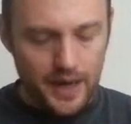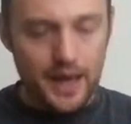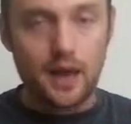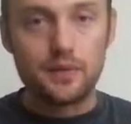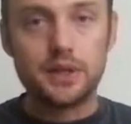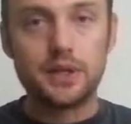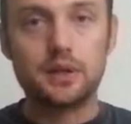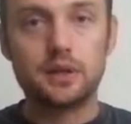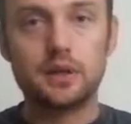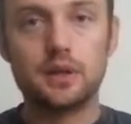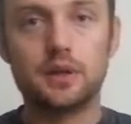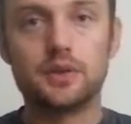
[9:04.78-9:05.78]
that I have in
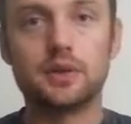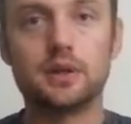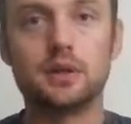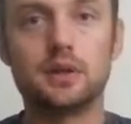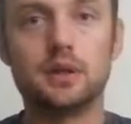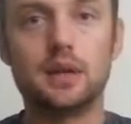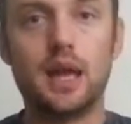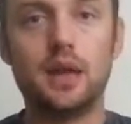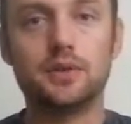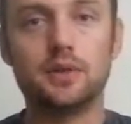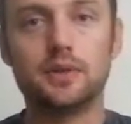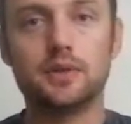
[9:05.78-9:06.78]
here is an
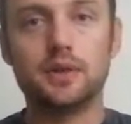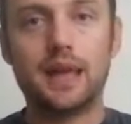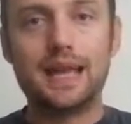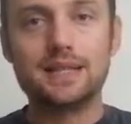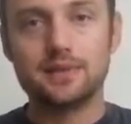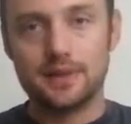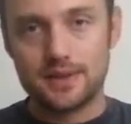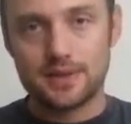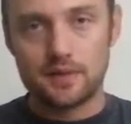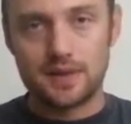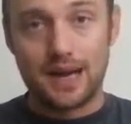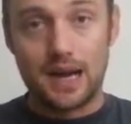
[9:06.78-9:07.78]
Asus
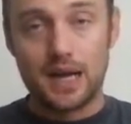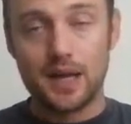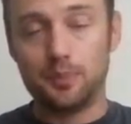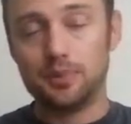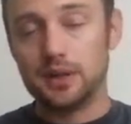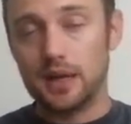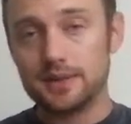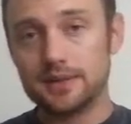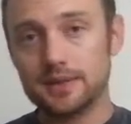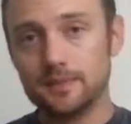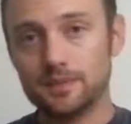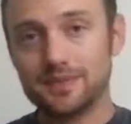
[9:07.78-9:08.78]
H97i
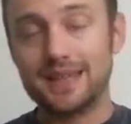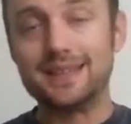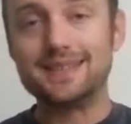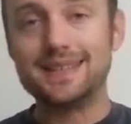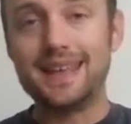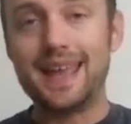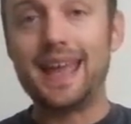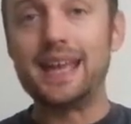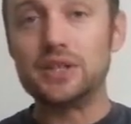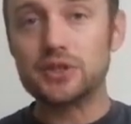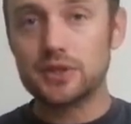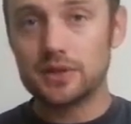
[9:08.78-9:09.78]
Plus. It is the
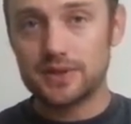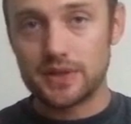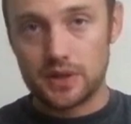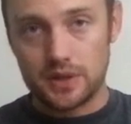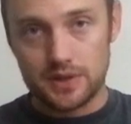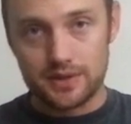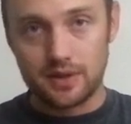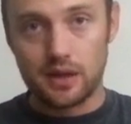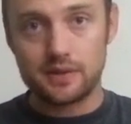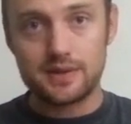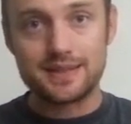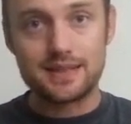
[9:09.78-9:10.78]
H series,
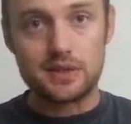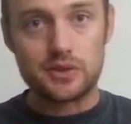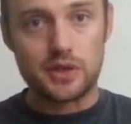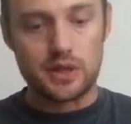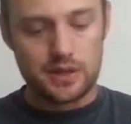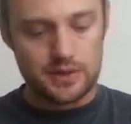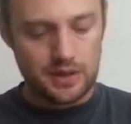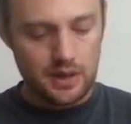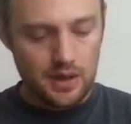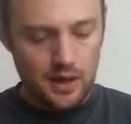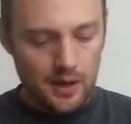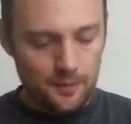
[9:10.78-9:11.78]
not the Z series.
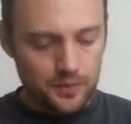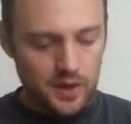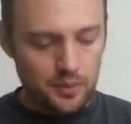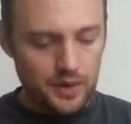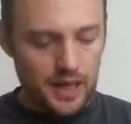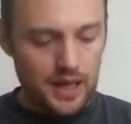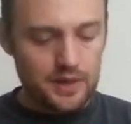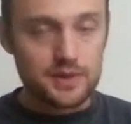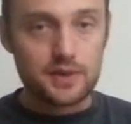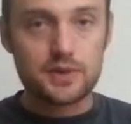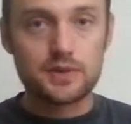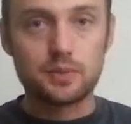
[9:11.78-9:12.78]
But
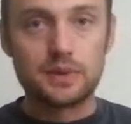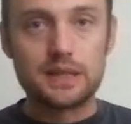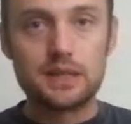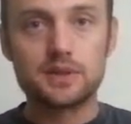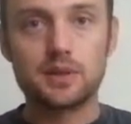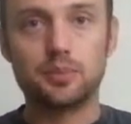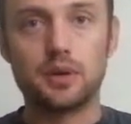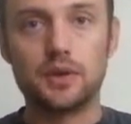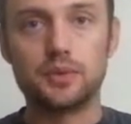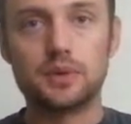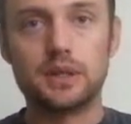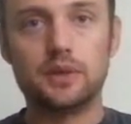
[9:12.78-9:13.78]
Asus released a
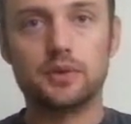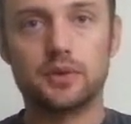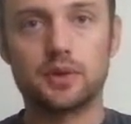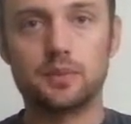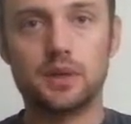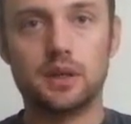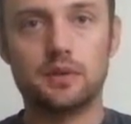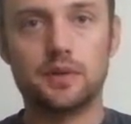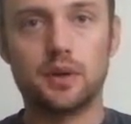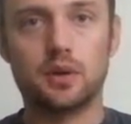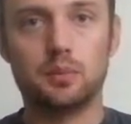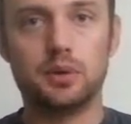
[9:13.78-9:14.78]
press release or something that
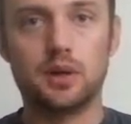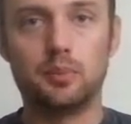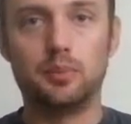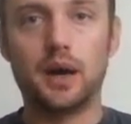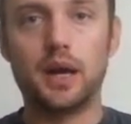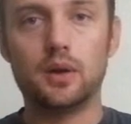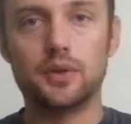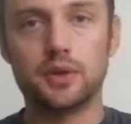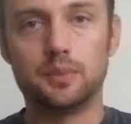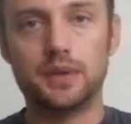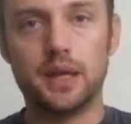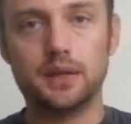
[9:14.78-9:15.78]
they're going to put a BIOS
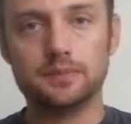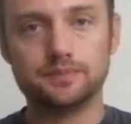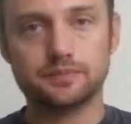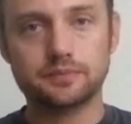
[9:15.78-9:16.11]
update